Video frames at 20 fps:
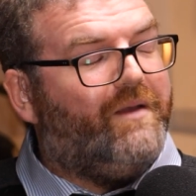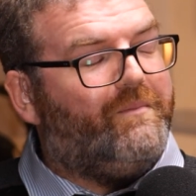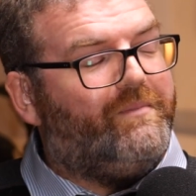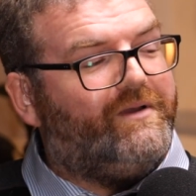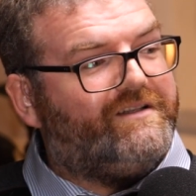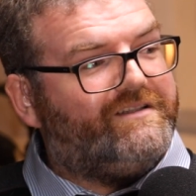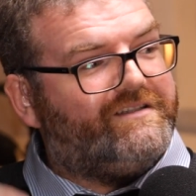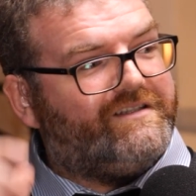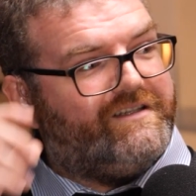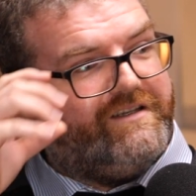
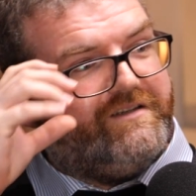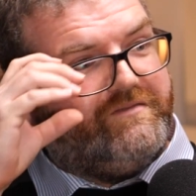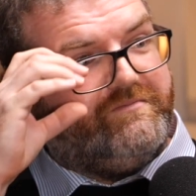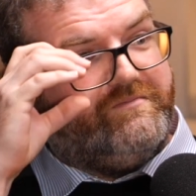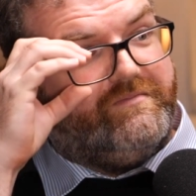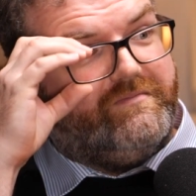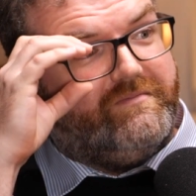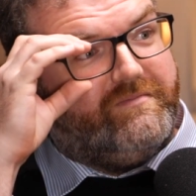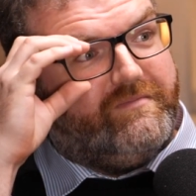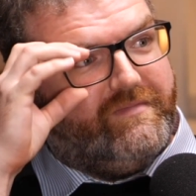But
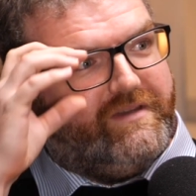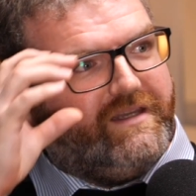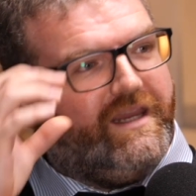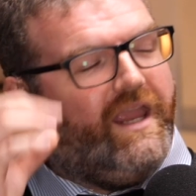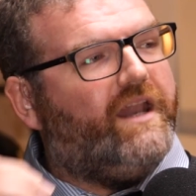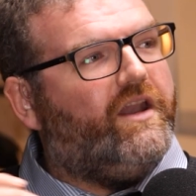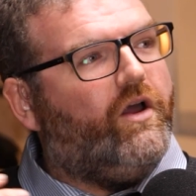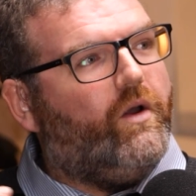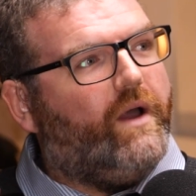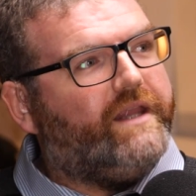
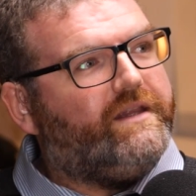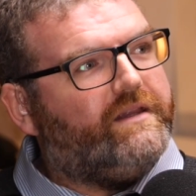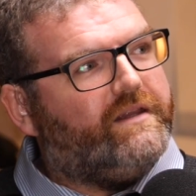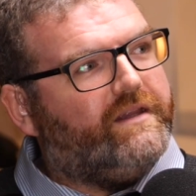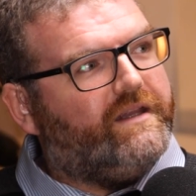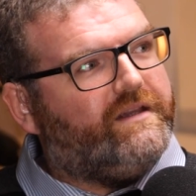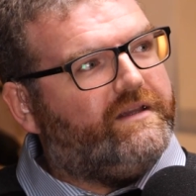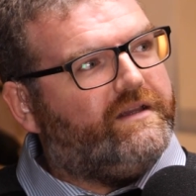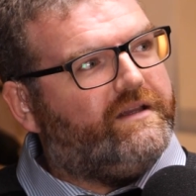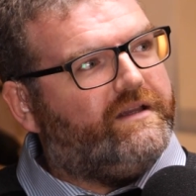
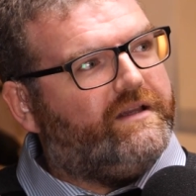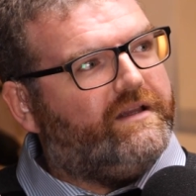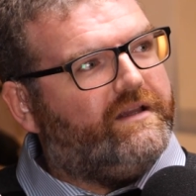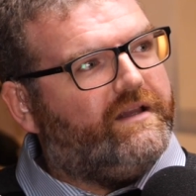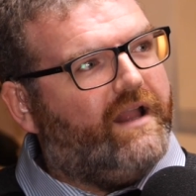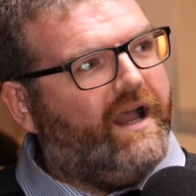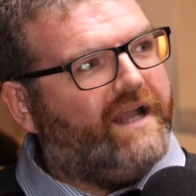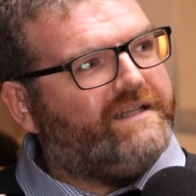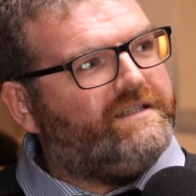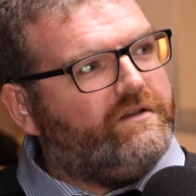
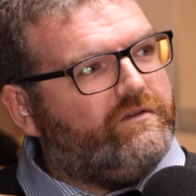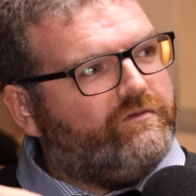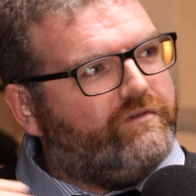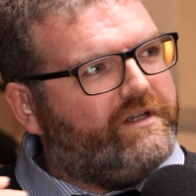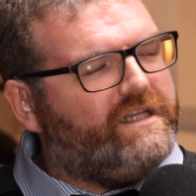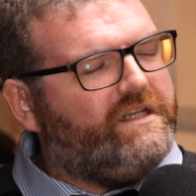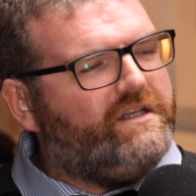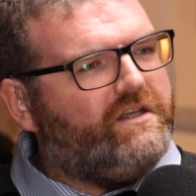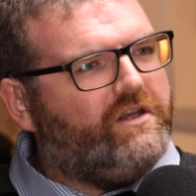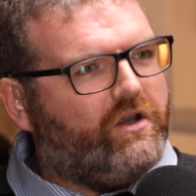I didn't
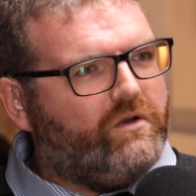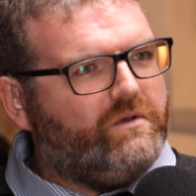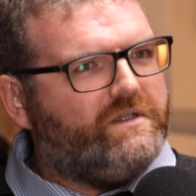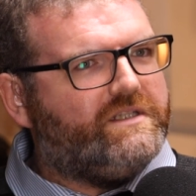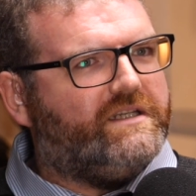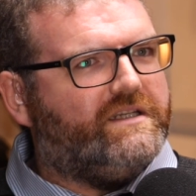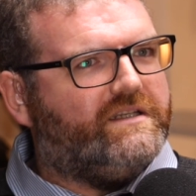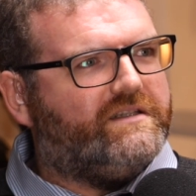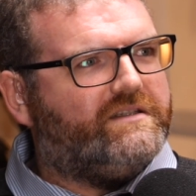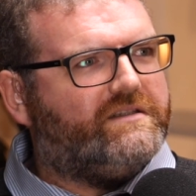really
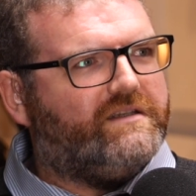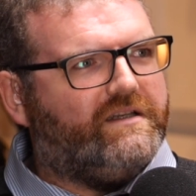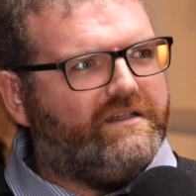notice